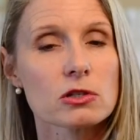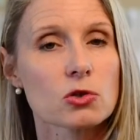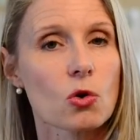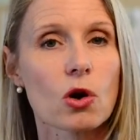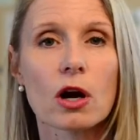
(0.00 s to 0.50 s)
the
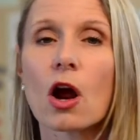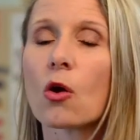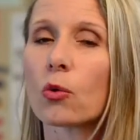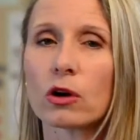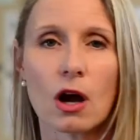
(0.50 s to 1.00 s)
store,
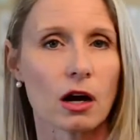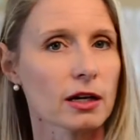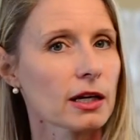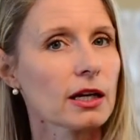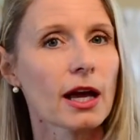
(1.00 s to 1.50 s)
we're not
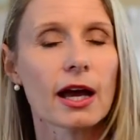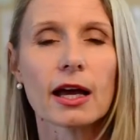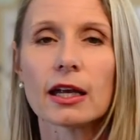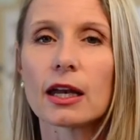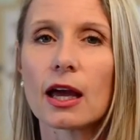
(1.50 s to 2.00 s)
going to
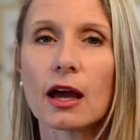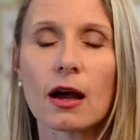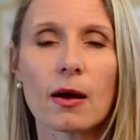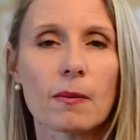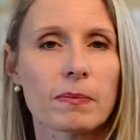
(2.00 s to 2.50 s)
get
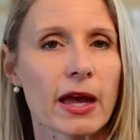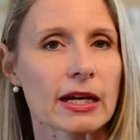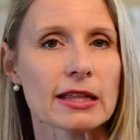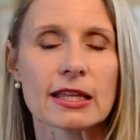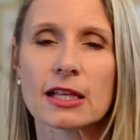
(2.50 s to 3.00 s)

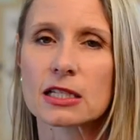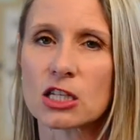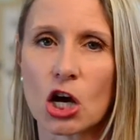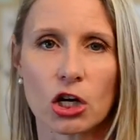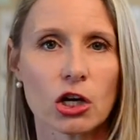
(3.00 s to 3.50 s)
anything
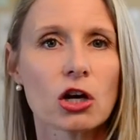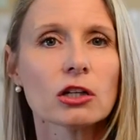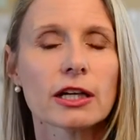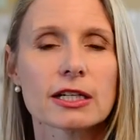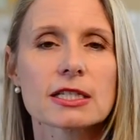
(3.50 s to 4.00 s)
that's not on
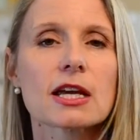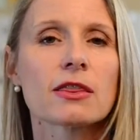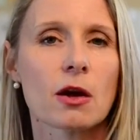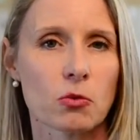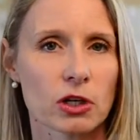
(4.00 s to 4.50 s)
our list,
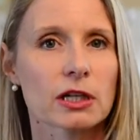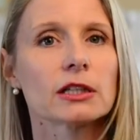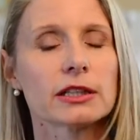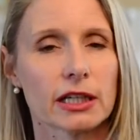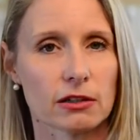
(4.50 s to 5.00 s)
and then we're going
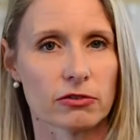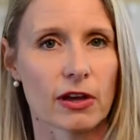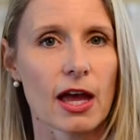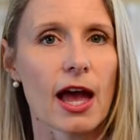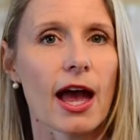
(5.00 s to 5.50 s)
to leave.
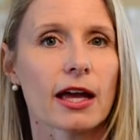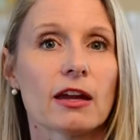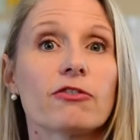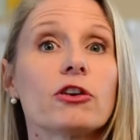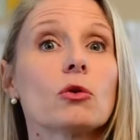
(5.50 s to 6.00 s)

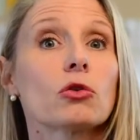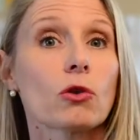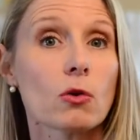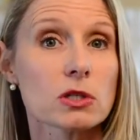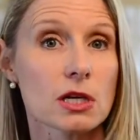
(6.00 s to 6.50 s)
And if you
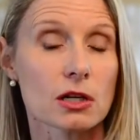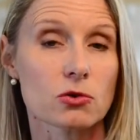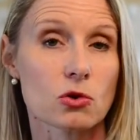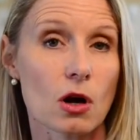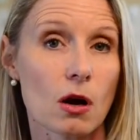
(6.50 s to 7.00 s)
throw a
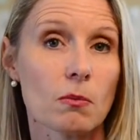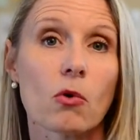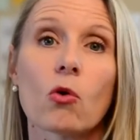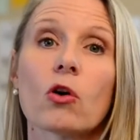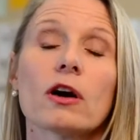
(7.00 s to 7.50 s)

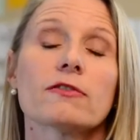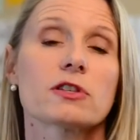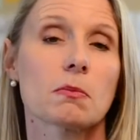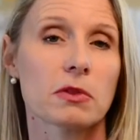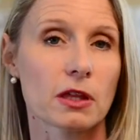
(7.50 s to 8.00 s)
tantrum or if
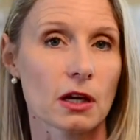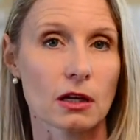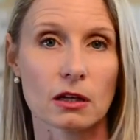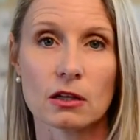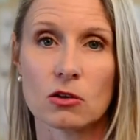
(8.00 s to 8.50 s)

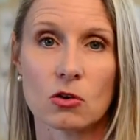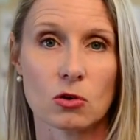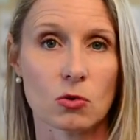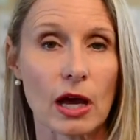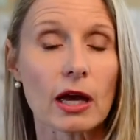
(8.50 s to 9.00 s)
something, you know,
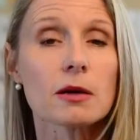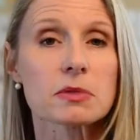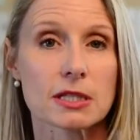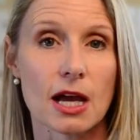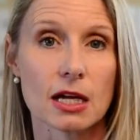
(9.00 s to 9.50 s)
you get
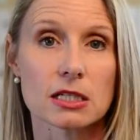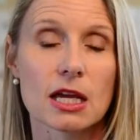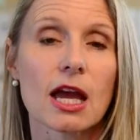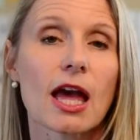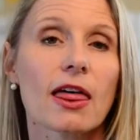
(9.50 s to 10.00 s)
upset,
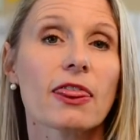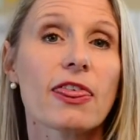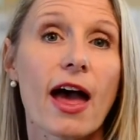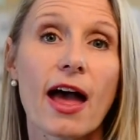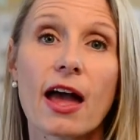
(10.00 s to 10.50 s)

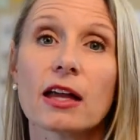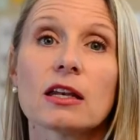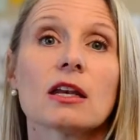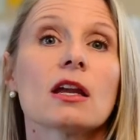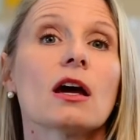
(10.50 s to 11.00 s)

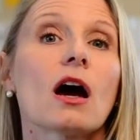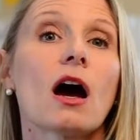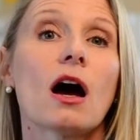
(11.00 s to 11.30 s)
then